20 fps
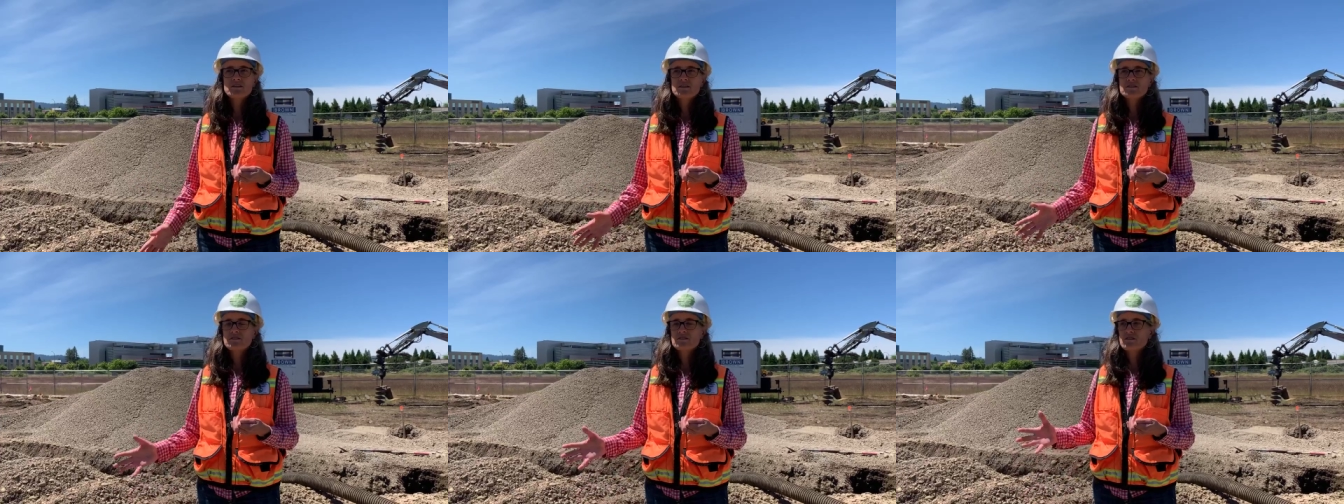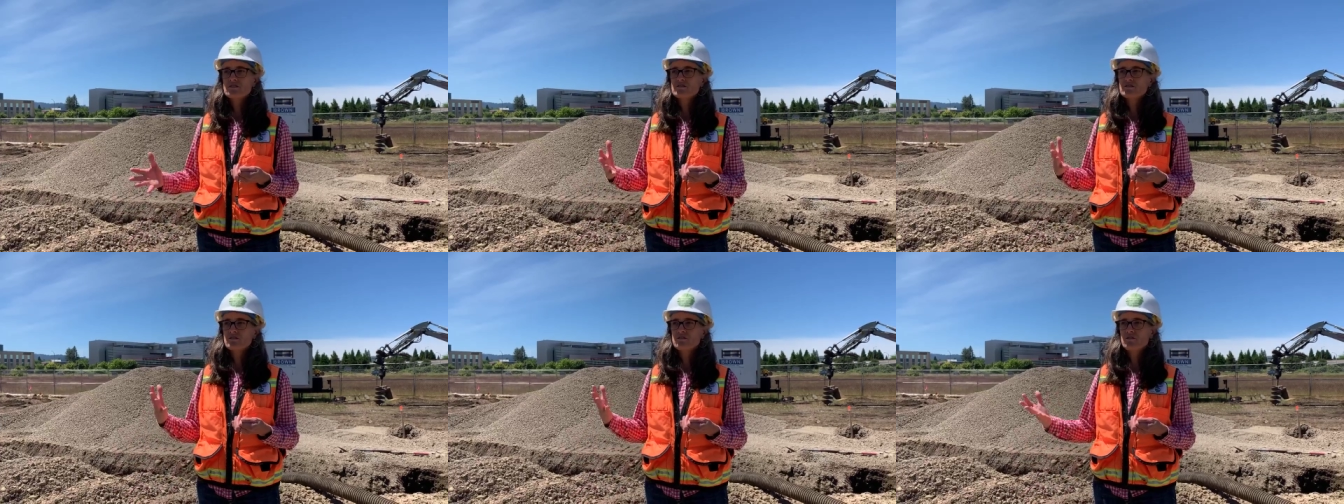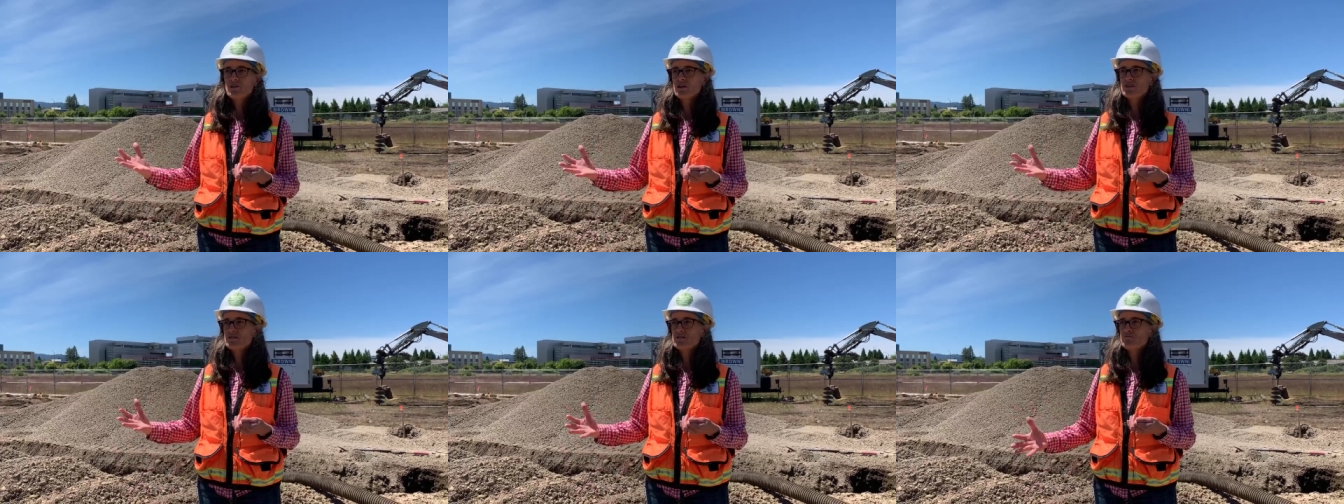and it also
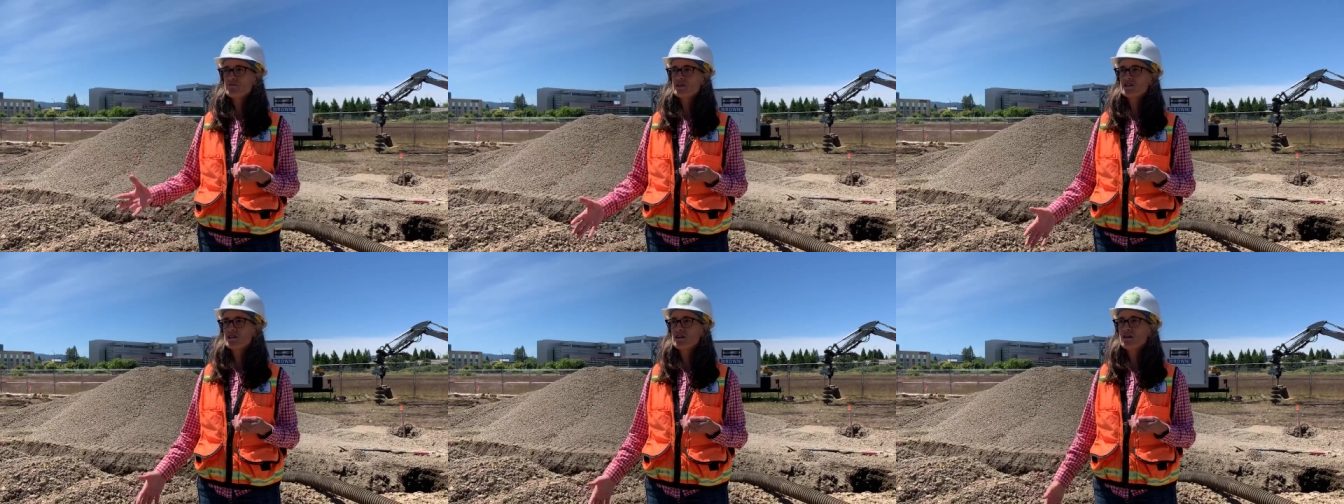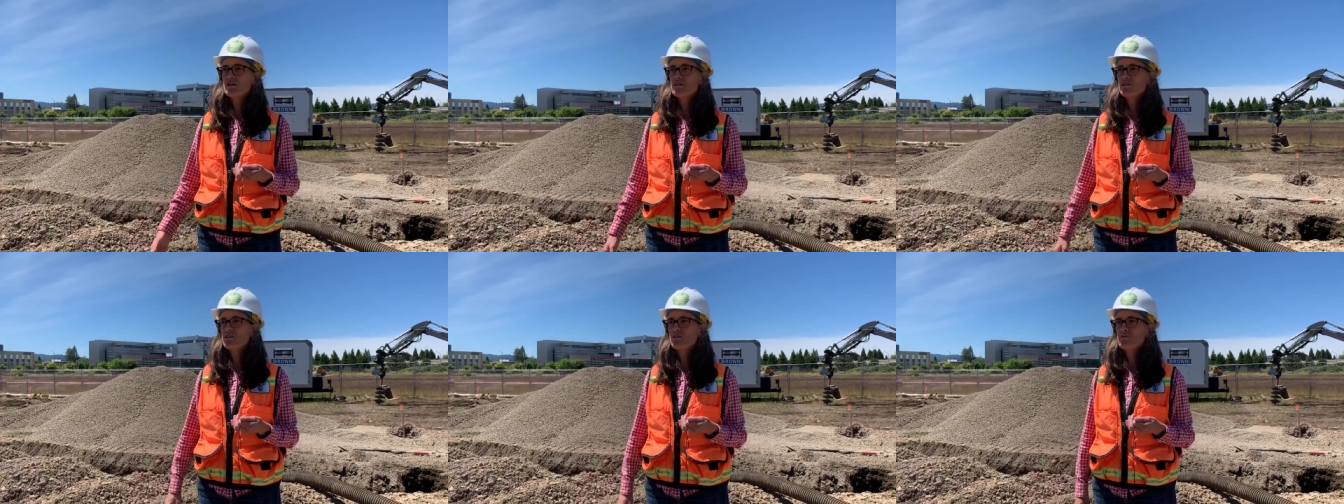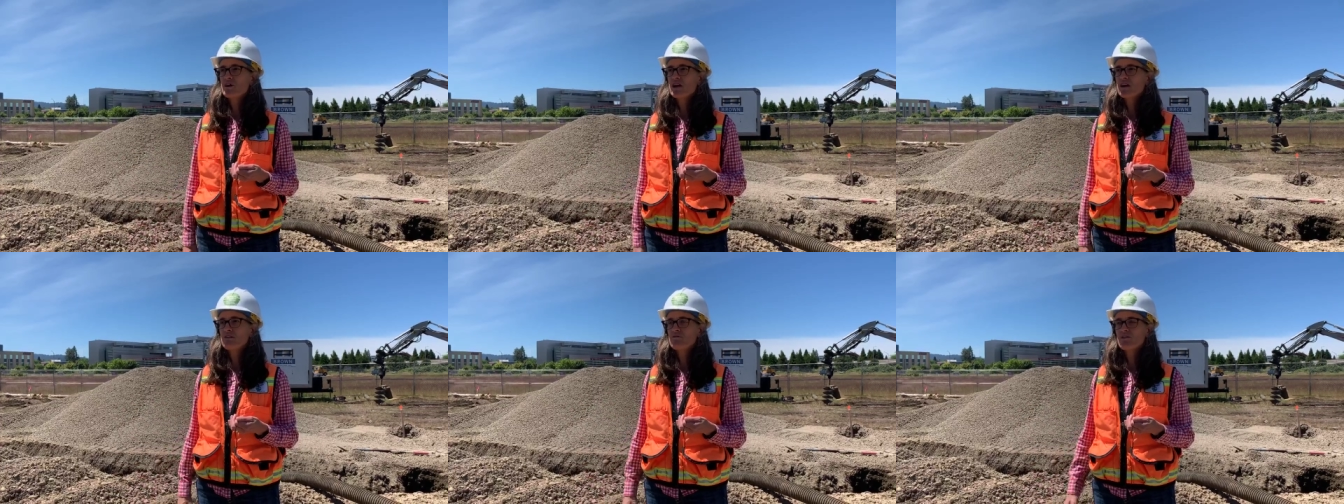creates a much healthier
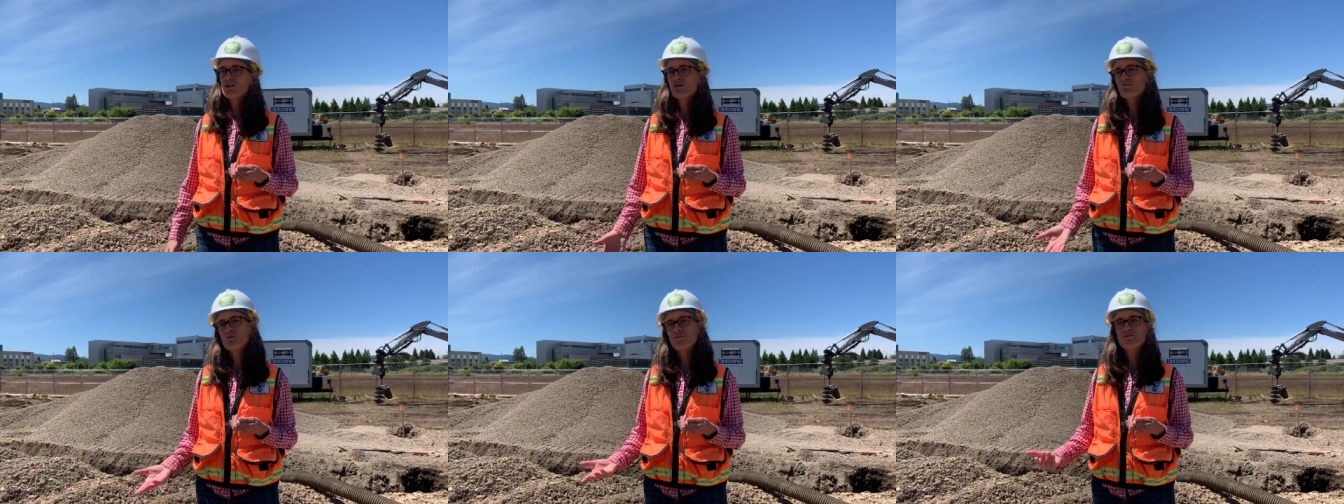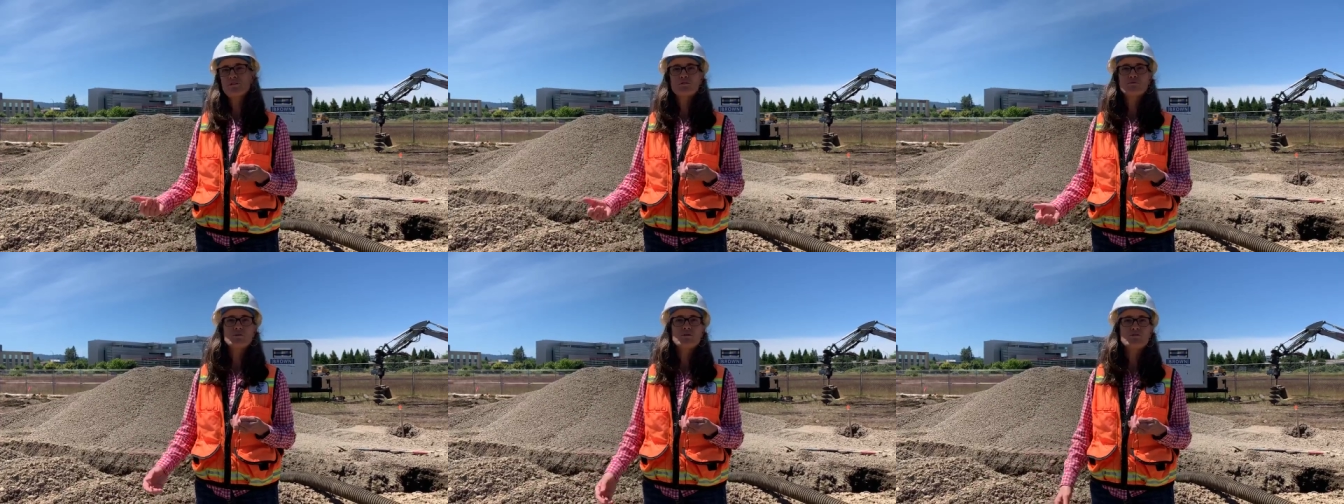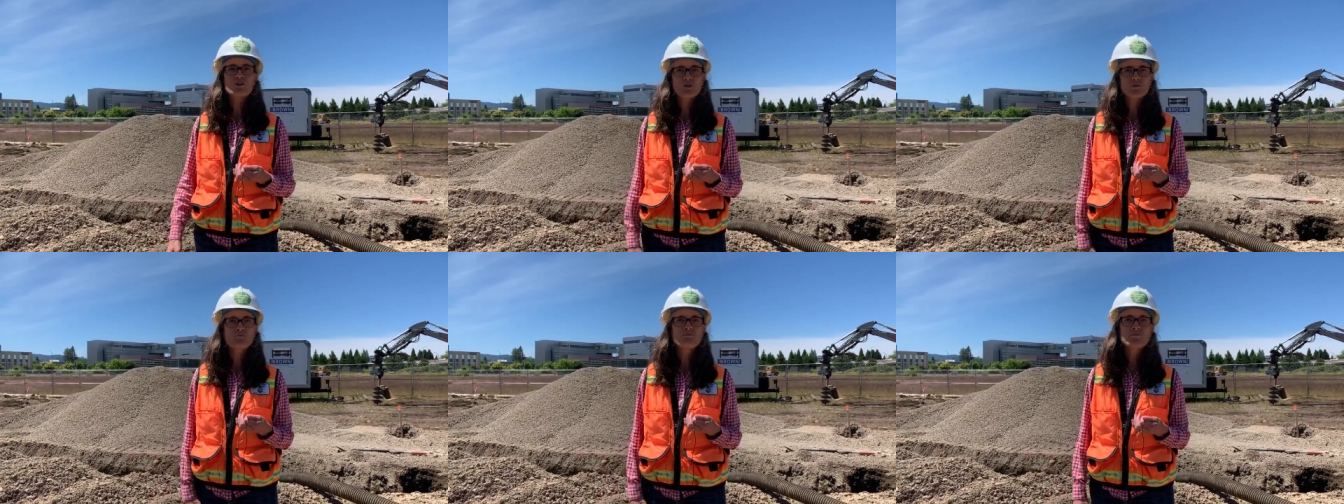bank environment for the
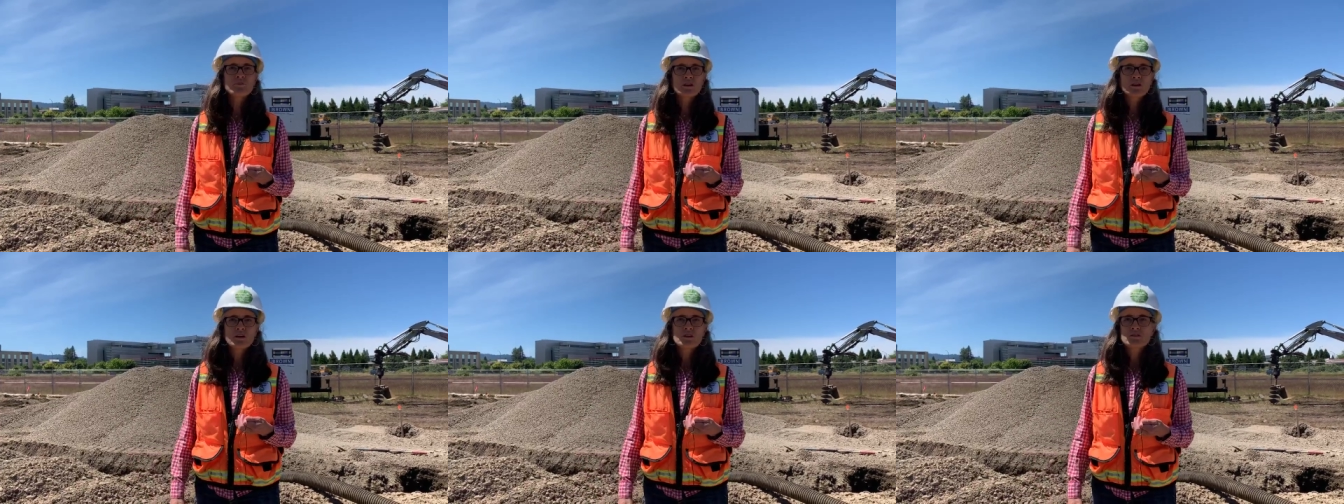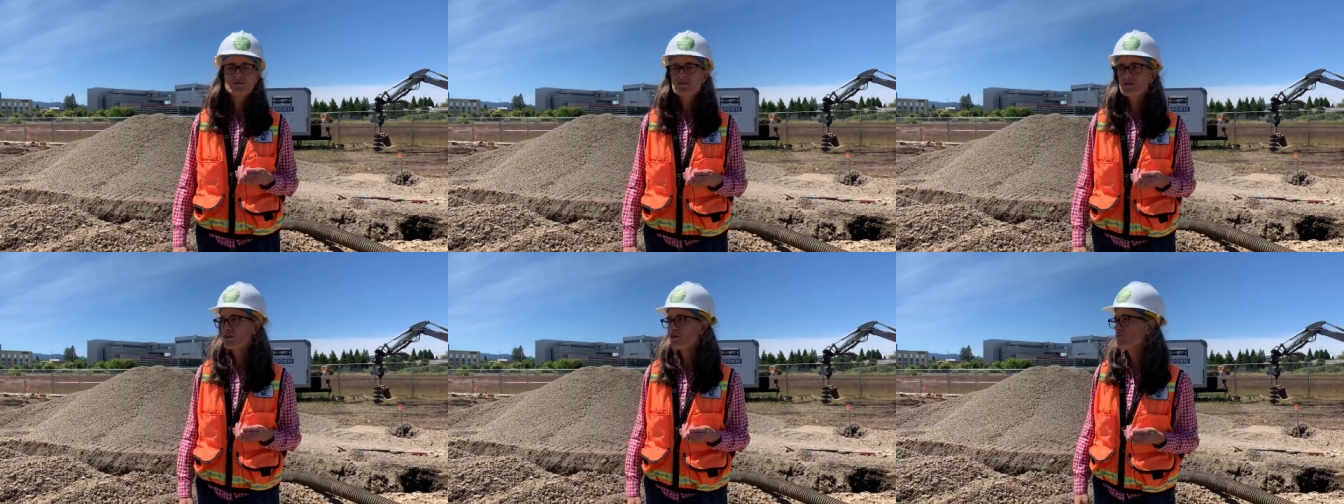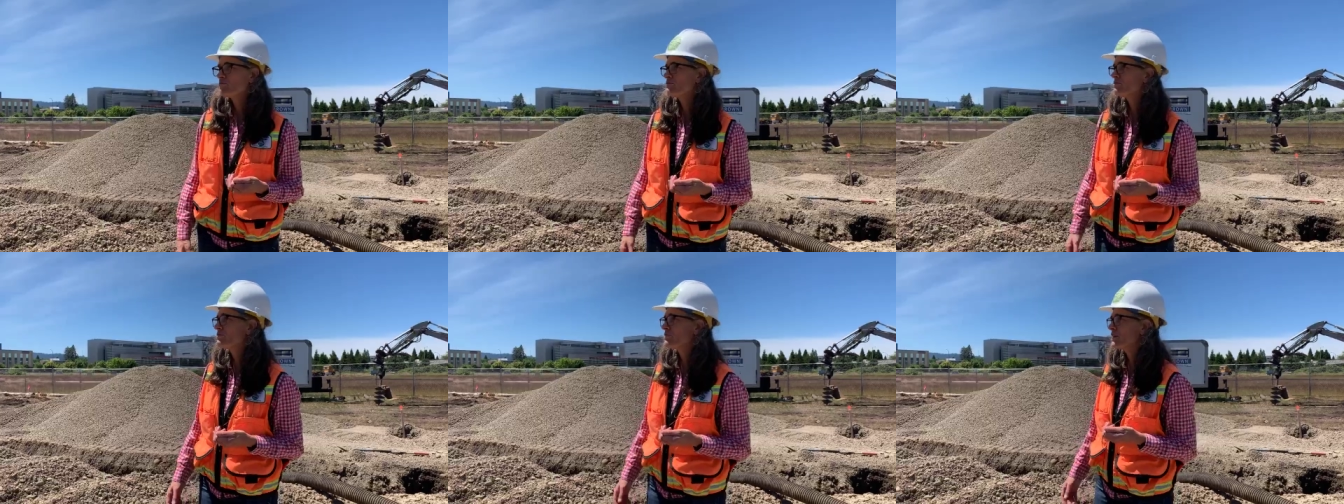river.
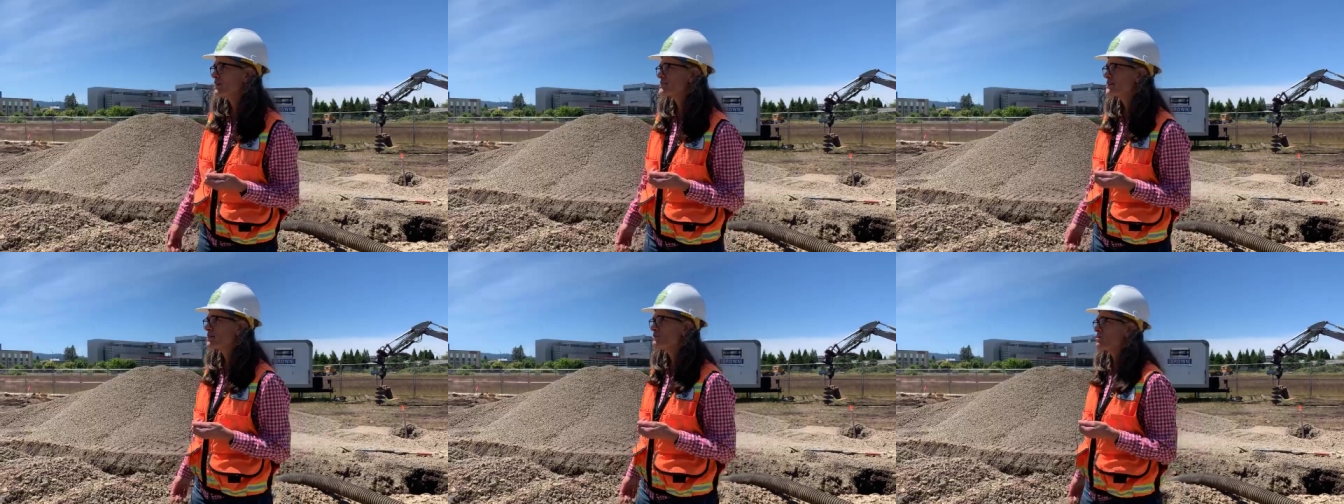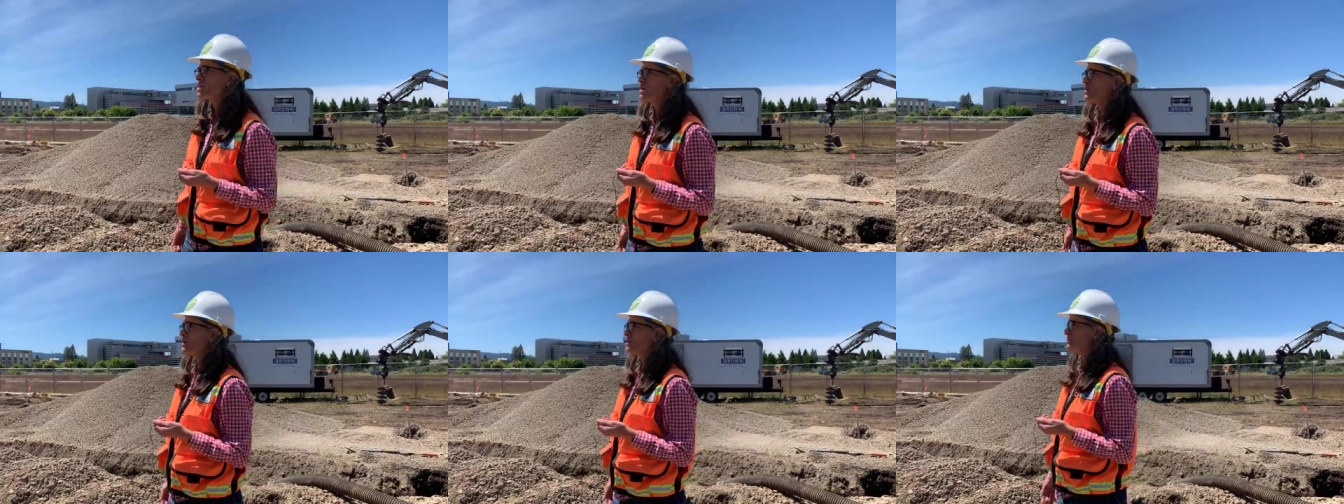So let's keep going.